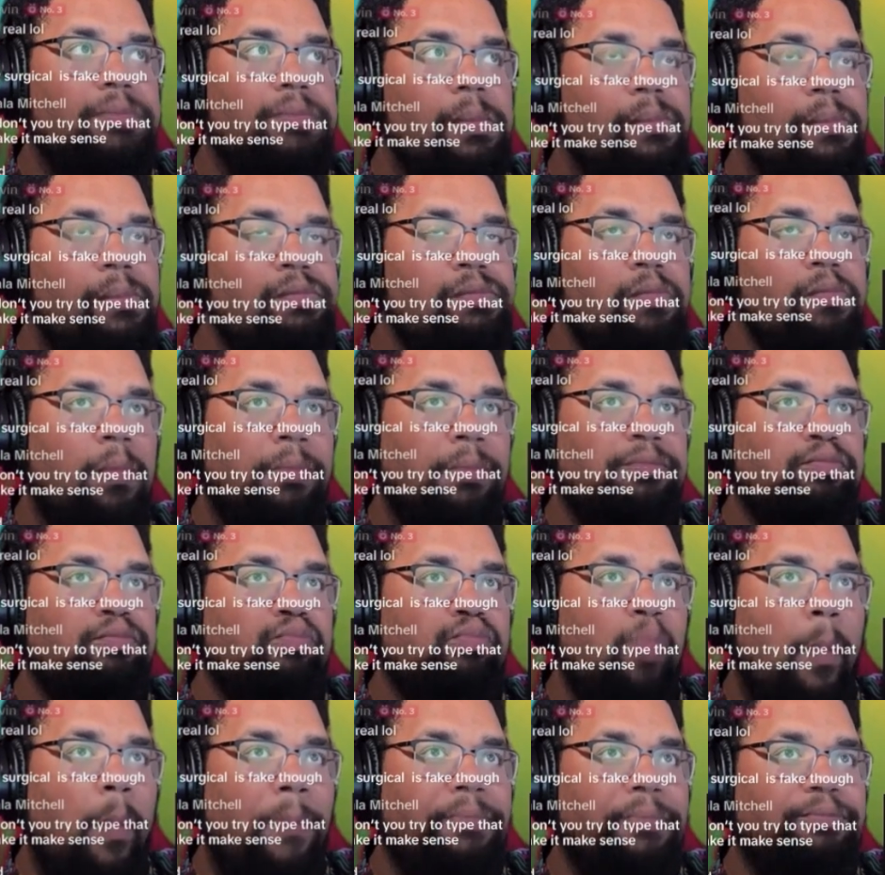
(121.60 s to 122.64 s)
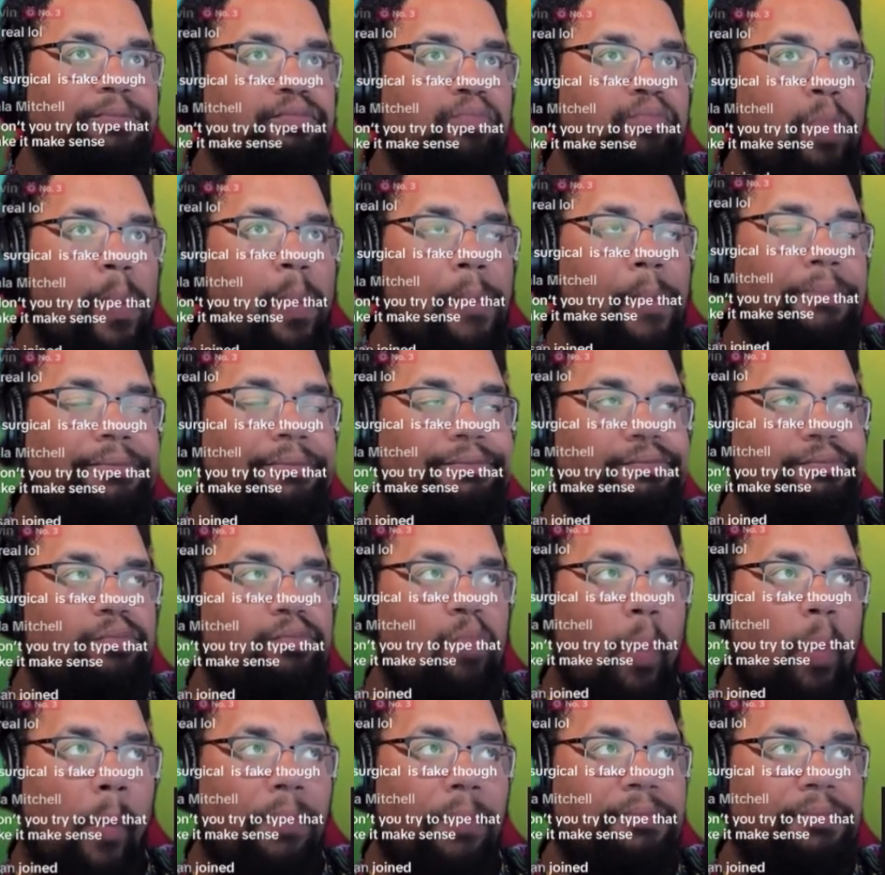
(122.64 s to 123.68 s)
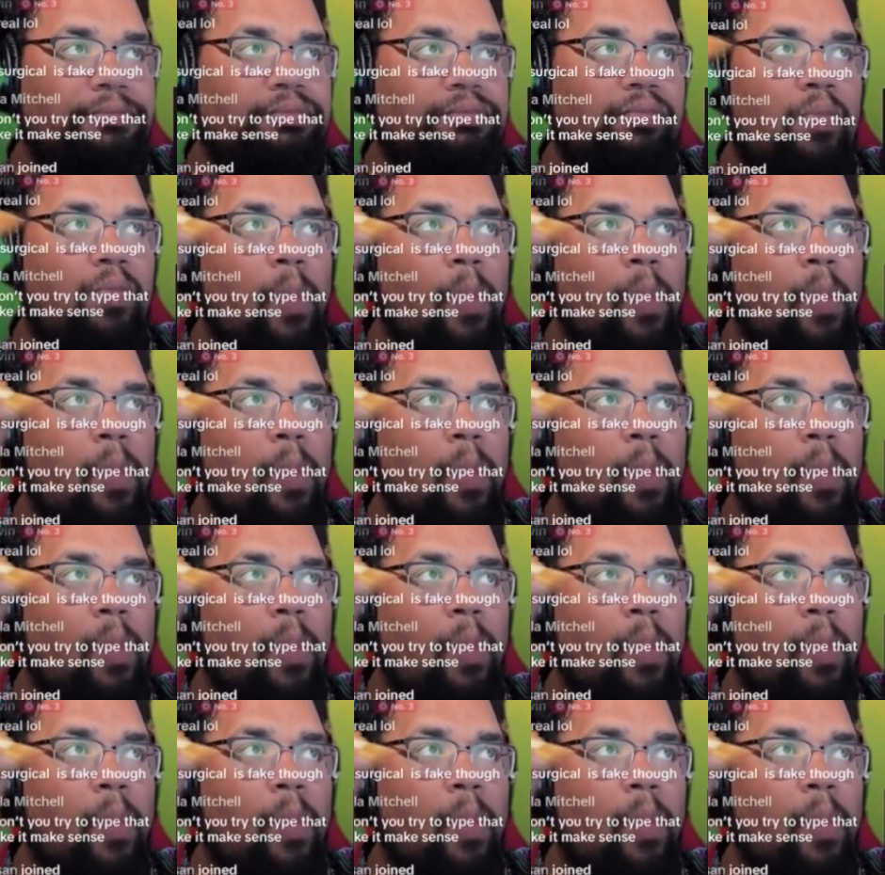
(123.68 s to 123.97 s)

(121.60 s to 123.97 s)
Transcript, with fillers: A trans person is a person. A person is real.